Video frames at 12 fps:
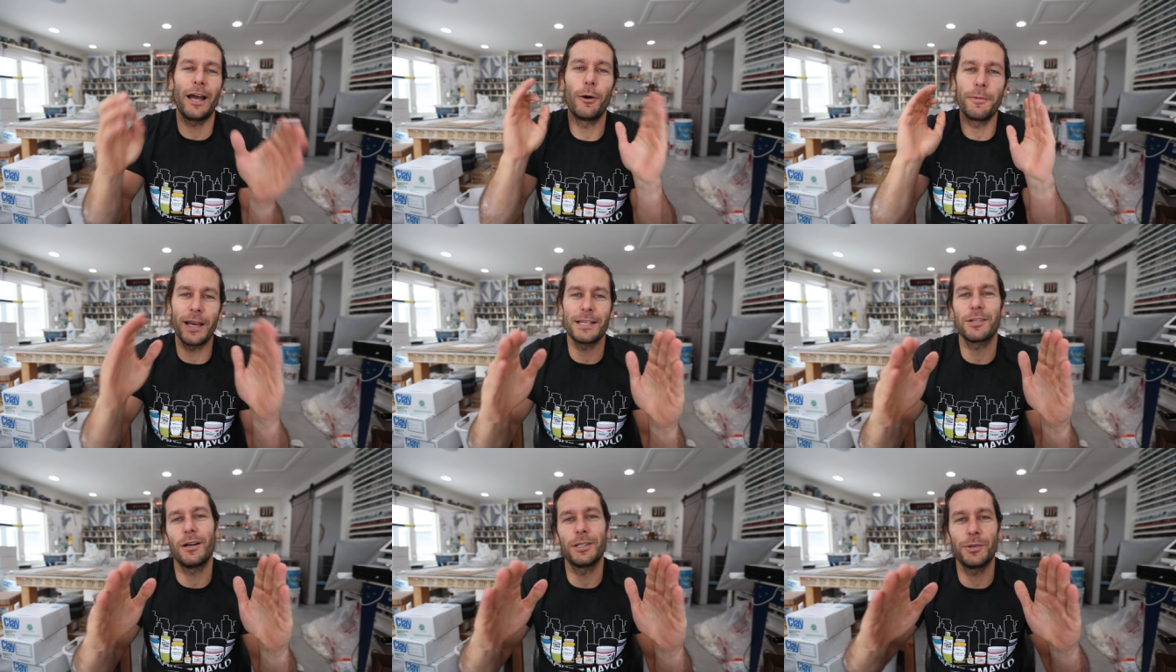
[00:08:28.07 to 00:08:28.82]
I hope you
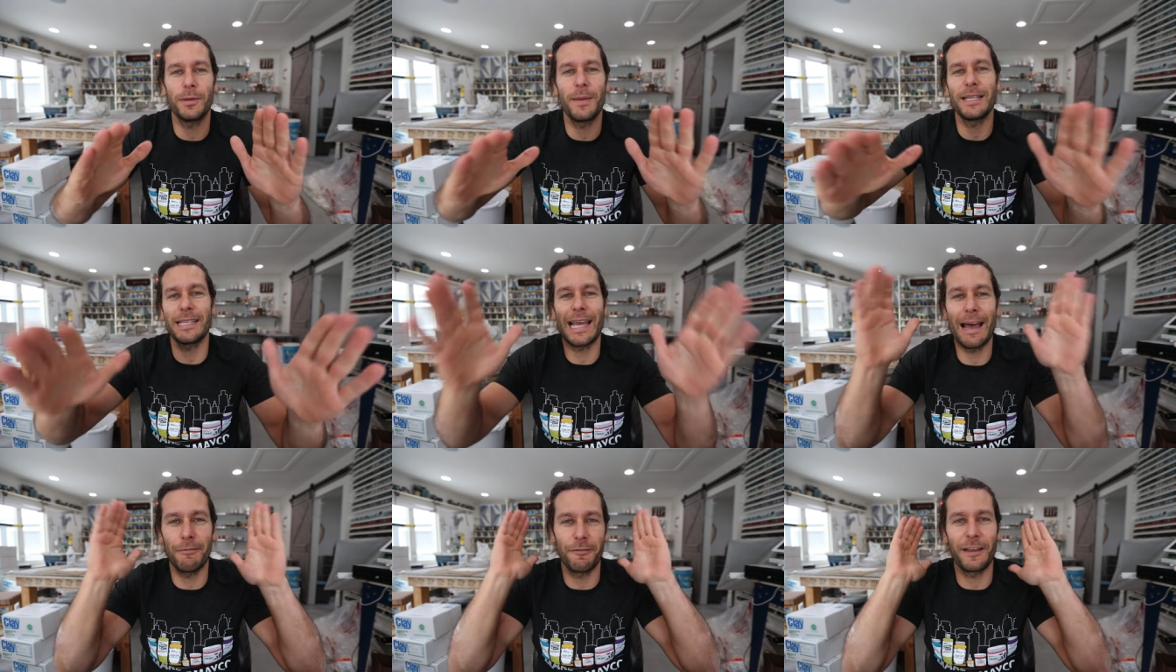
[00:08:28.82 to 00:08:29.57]
guys are all doing amazing.
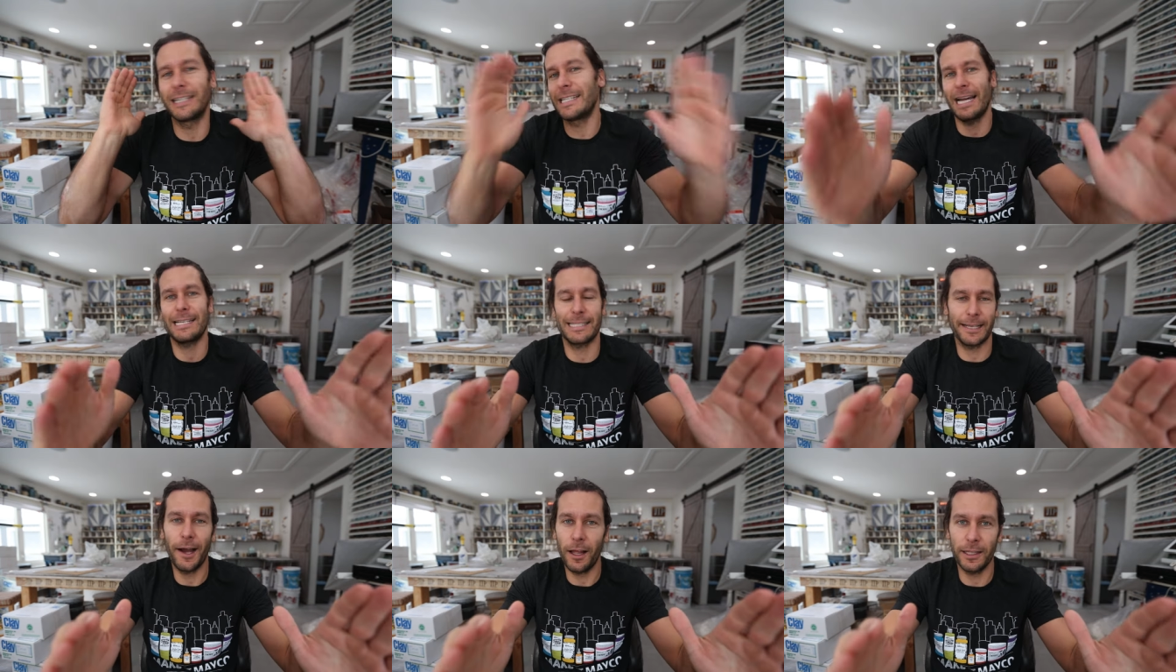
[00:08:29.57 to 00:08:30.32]
Have a
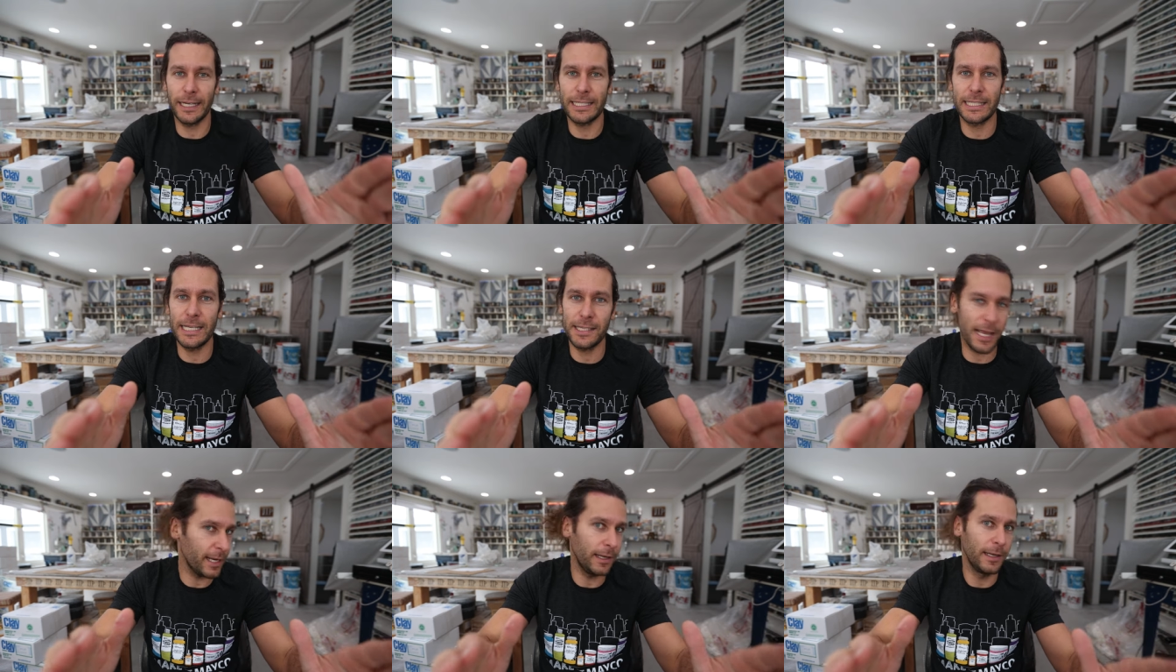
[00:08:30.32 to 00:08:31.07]
fantastic holiday
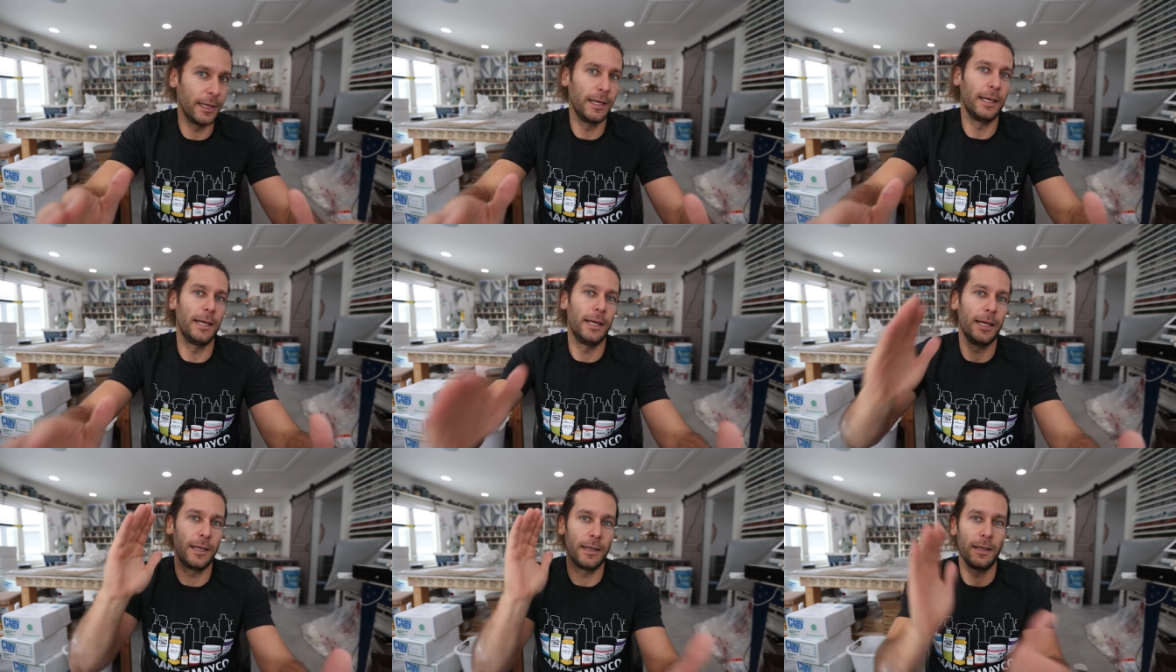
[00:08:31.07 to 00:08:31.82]
season.
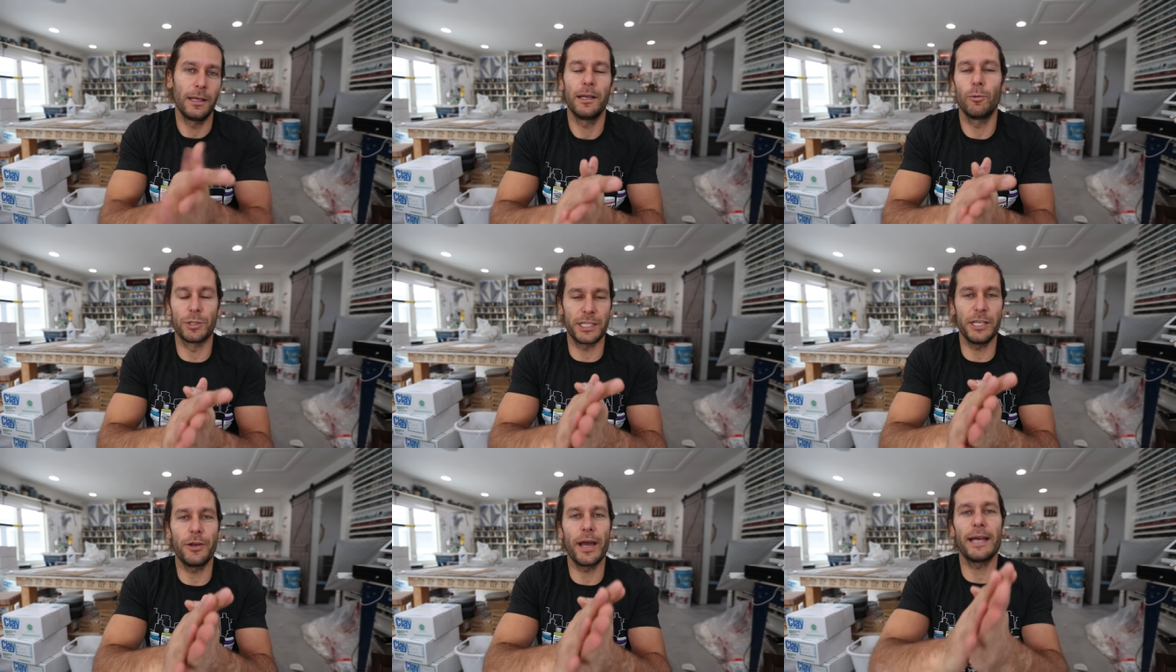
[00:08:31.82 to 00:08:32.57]
We'll
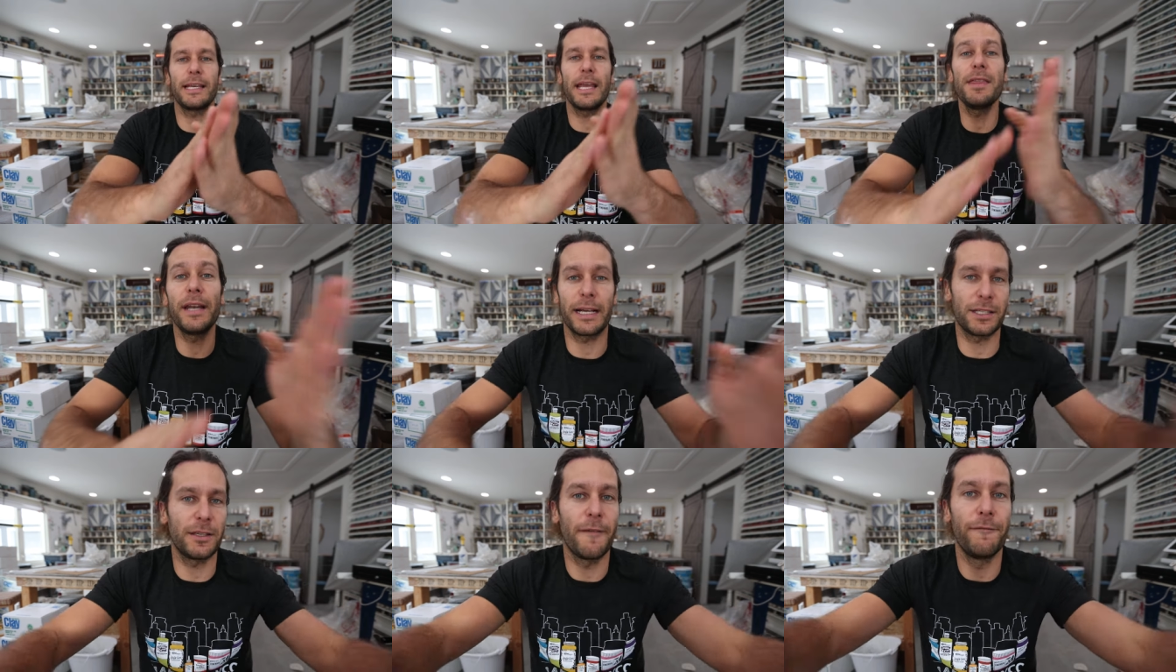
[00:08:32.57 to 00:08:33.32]
see you guys in the
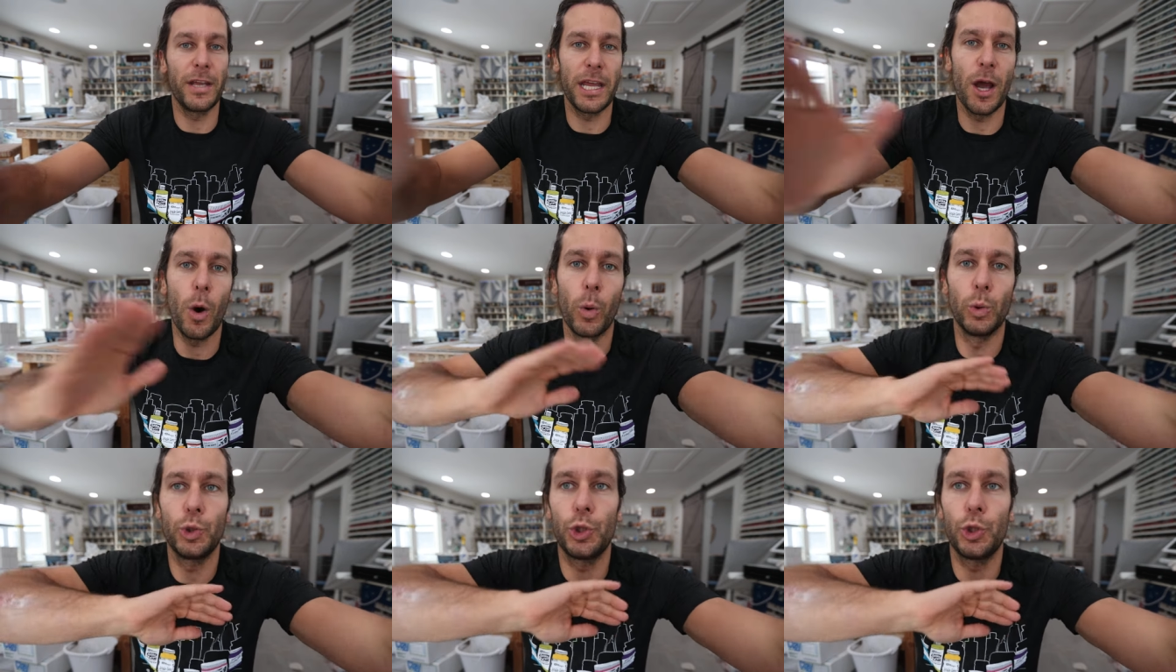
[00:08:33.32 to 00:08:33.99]
next video.